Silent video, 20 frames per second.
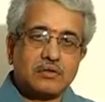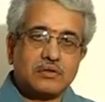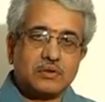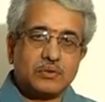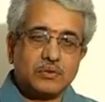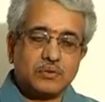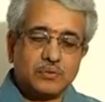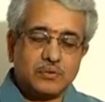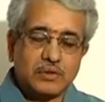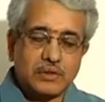
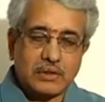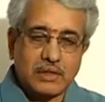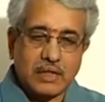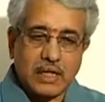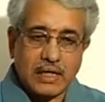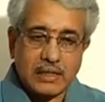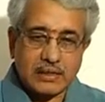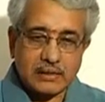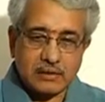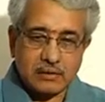due to
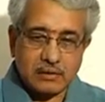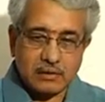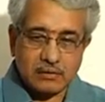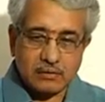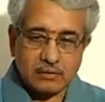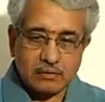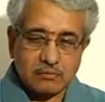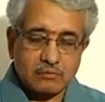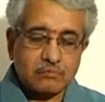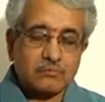
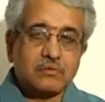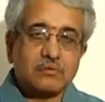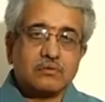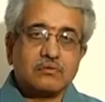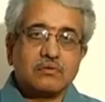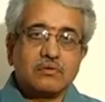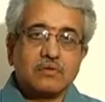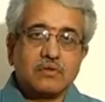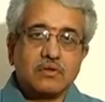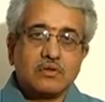the
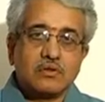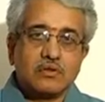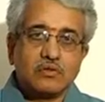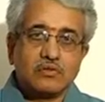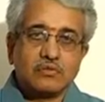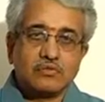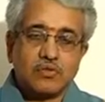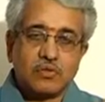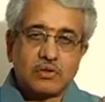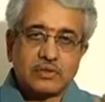
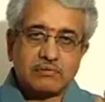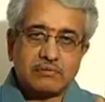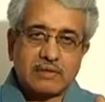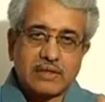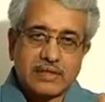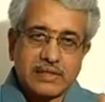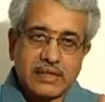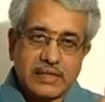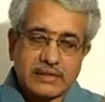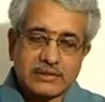force of
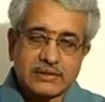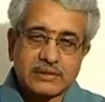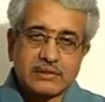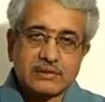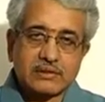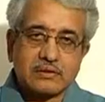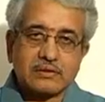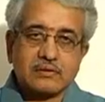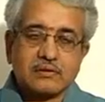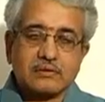
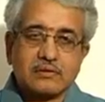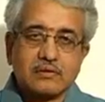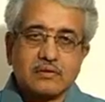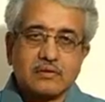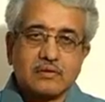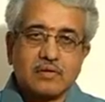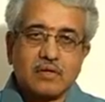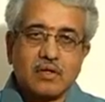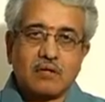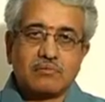attraction
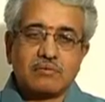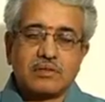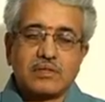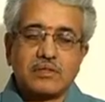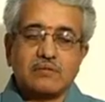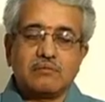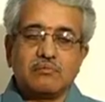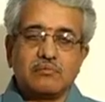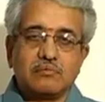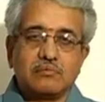of
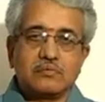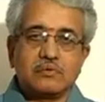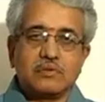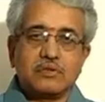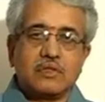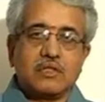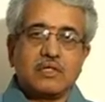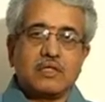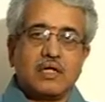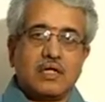the
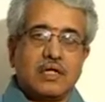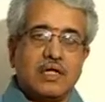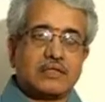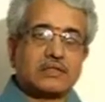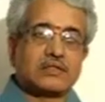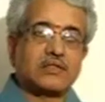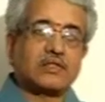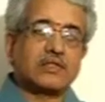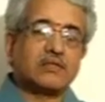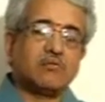
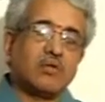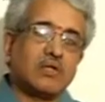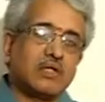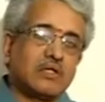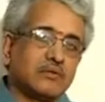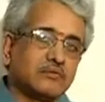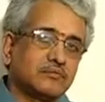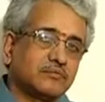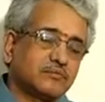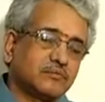earth on the body.